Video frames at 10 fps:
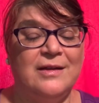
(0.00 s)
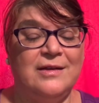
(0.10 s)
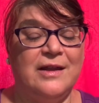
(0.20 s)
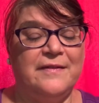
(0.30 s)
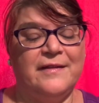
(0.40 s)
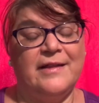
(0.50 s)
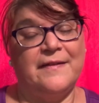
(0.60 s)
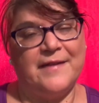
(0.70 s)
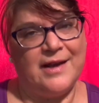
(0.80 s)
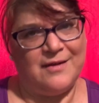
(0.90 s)
Nothing
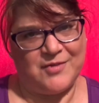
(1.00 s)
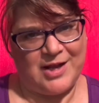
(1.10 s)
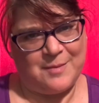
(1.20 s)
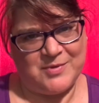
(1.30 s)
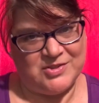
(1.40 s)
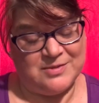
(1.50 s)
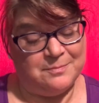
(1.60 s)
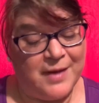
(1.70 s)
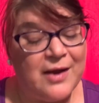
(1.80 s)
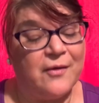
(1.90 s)
like that ever happened to
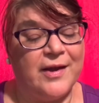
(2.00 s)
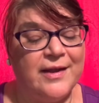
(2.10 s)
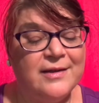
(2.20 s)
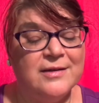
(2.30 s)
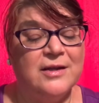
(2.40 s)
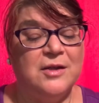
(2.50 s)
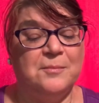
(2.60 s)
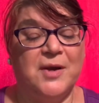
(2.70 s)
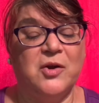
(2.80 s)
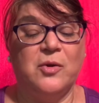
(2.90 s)
Mary.
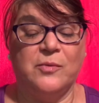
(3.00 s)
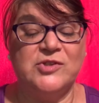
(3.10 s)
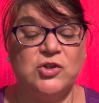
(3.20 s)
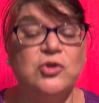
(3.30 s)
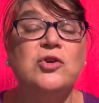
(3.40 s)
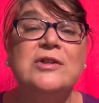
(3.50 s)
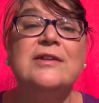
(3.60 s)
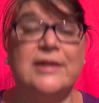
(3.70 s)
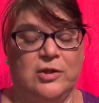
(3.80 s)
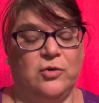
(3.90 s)
Mary was a good
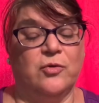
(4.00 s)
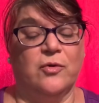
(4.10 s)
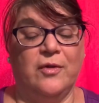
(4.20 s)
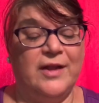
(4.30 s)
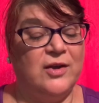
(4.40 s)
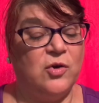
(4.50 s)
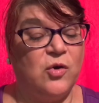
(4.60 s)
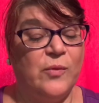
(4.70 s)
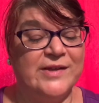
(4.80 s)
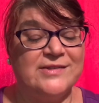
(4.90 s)
little girl and
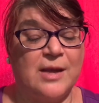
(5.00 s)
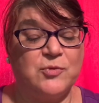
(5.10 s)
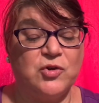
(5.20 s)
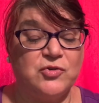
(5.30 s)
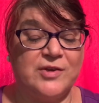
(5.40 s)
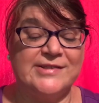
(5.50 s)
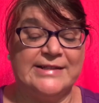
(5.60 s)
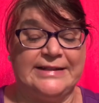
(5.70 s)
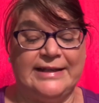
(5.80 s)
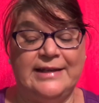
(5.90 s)
always kept her dress
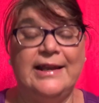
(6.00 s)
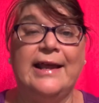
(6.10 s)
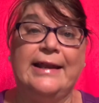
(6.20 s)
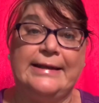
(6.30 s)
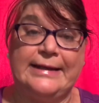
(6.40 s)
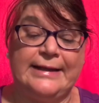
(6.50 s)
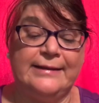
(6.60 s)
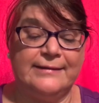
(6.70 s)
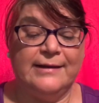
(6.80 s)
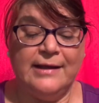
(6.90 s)
clean and
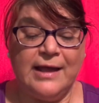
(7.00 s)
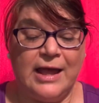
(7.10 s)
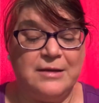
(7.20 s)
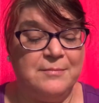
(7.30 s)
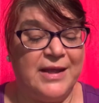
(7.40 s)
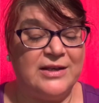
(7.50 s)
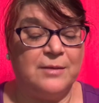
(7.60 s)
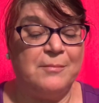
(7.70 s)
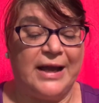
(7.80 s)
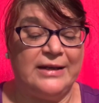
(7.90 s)
neat and
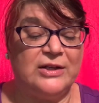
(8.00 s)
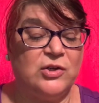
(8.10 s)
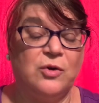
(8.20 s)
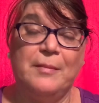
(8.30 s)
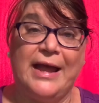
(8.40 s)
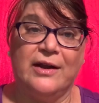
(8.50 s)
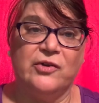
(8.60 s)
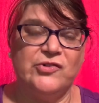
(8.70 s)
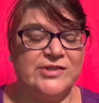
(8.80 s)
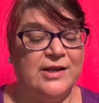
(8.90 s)
minded her
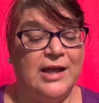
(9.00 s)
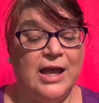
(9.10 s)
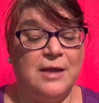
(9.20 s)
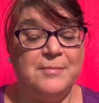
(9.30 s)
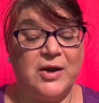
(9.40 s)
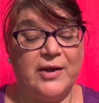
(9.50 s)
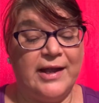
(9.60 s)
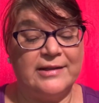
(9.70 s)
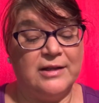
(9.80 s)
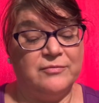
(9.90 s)
manners. And Mary
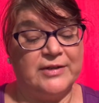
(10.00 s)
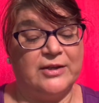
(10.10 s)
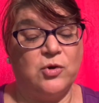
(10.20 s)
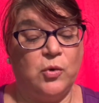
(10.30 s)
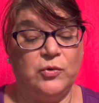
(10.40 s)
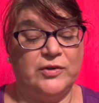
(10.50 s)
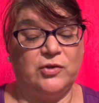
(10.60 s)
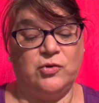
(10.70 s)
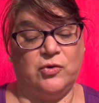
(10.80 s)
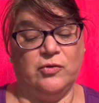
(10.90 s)
had lovely golden
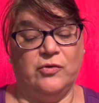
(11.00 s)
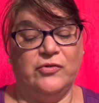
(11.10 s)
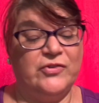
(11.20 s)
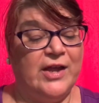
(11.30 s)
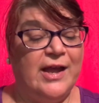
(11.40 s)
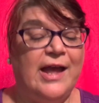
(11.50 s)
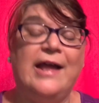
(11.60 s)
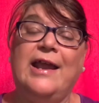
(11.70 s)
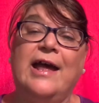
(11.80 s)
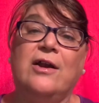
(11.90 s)
curls
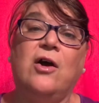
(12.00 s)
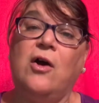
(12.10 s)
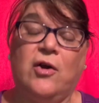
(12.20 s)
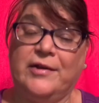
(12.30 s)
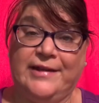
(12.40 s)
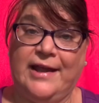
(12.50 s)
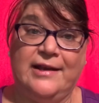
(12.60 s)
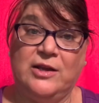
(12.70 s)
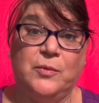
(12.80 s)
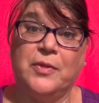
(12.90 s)
and had a heart
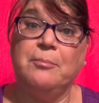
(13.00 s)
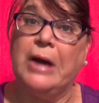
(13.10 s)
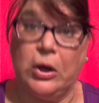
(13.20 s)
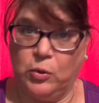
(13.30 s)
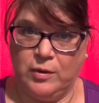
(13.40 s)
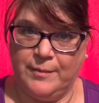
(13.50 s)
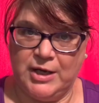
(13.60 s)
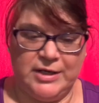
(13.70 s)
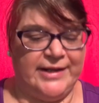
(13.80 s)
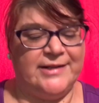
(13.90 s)
candy with a poem
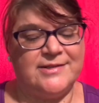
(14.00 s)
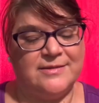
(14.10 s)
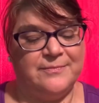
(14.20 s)
on it.